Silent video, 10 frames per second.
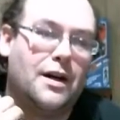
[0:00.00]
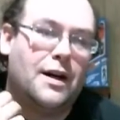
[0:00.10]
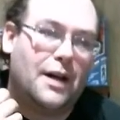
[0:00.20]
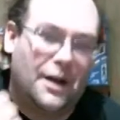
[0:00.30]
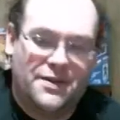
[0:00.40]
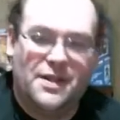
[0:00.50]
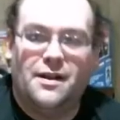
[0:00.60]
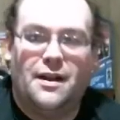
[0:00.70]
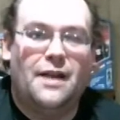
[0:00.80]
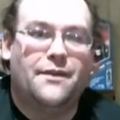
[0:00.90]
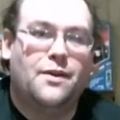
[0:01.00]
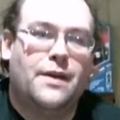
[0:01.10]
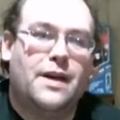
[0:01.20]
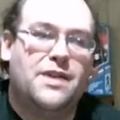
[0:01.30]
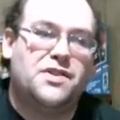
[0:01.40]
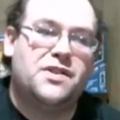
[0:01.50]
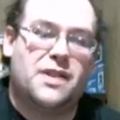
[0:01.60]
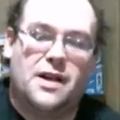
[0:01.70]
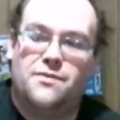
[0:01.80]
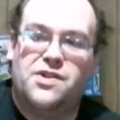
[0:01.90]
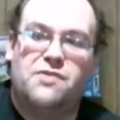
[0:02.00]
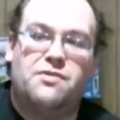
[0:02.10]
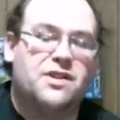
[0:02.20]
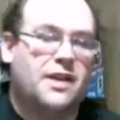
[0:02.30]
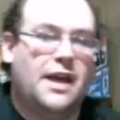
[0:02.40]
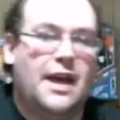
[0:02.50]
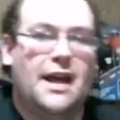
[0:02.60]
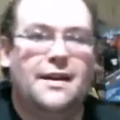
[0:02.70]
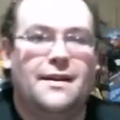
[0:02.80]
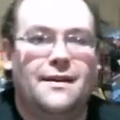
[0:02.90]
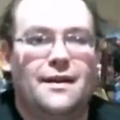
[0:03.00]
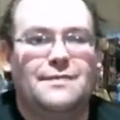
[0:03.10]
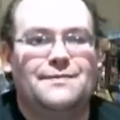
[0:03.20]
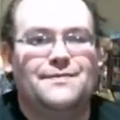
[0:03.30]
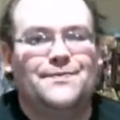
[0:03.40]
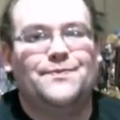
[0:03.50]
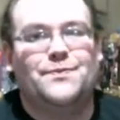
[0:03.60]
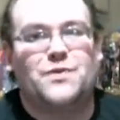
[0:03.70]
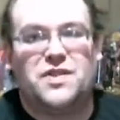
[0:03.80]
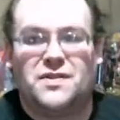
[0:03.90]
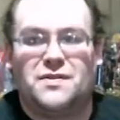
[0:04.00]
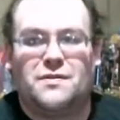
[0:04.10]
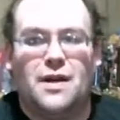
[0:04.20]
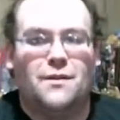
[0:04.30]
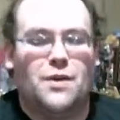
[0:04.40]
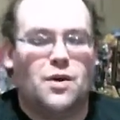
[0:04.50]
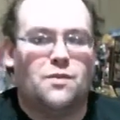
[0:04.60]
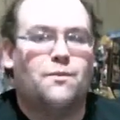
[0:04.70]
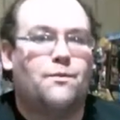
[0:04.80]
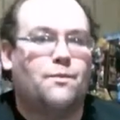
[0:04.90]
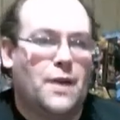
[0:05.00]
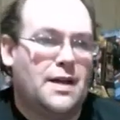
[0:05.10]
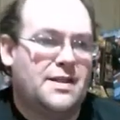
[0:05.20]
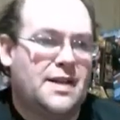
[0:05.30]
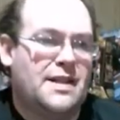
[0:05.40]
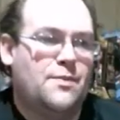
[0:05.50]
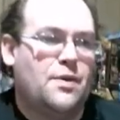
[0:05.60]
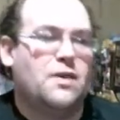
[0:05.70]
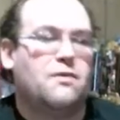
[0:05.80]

I've seen a lot of her matches. Um, she recently had um, she's um, her uh, tag team partner